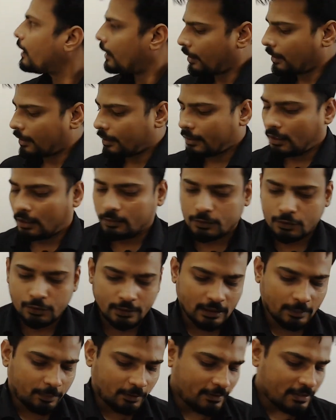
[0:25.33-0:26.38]
Now, so in
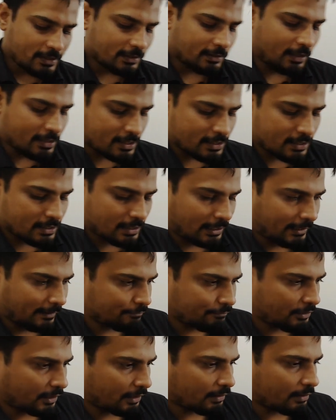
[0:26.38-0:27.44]
the previous classes I have
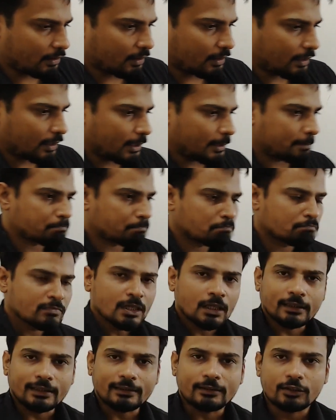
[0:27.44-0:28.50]
done
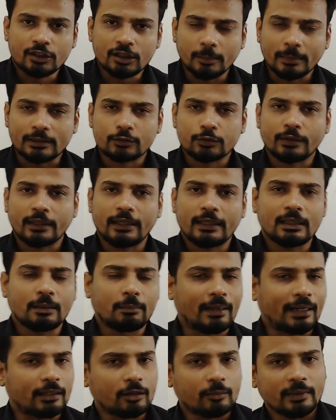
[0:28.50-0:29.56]
the trigonometry, the
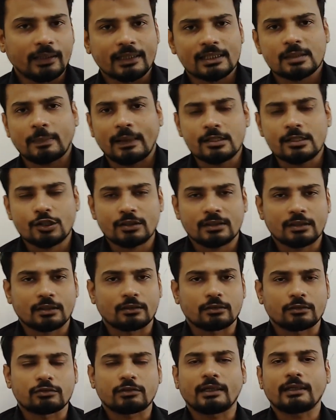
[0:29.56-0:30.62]
binomial expansion, the
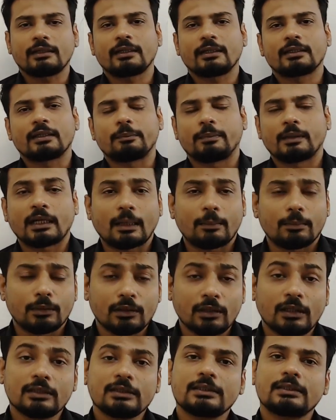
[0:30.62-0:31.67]
quadratic, the
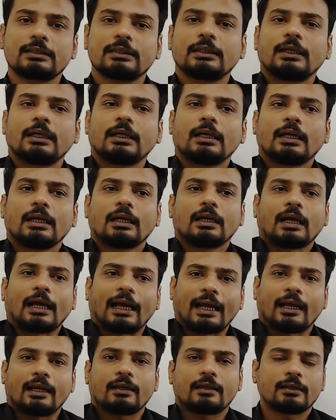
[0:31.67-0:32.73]
parabolas,
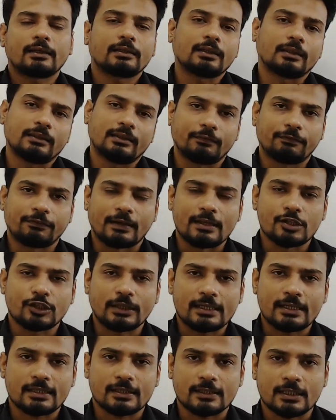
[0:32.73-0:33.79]
and the
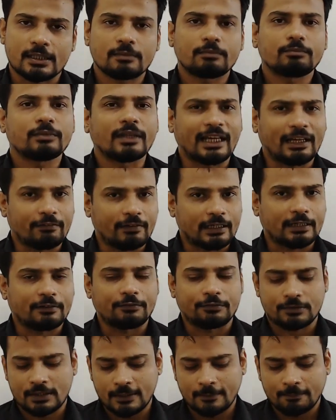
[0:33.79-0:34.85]
differentiations,
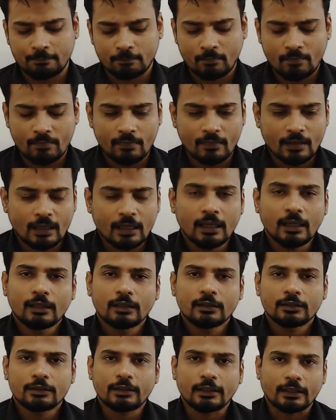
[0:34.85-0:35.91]
derivatives.
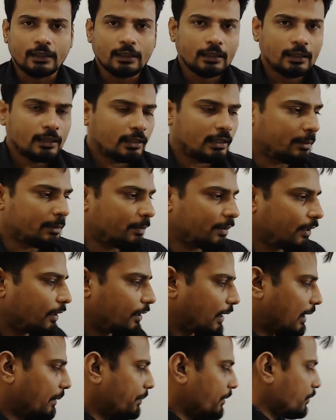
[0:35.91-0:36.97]
Today, let me
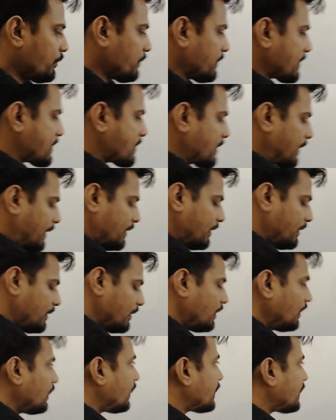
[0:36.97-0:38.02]
help you to understand
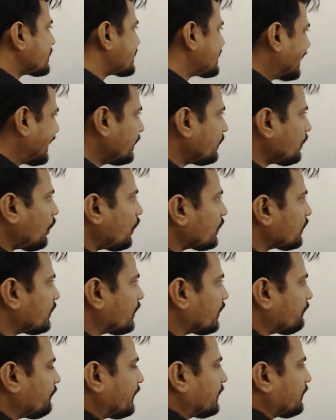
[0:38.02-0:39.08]
a second order
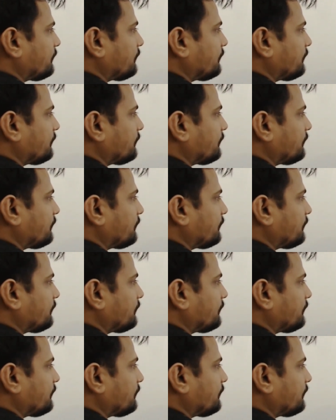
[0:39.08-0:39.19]
derivative.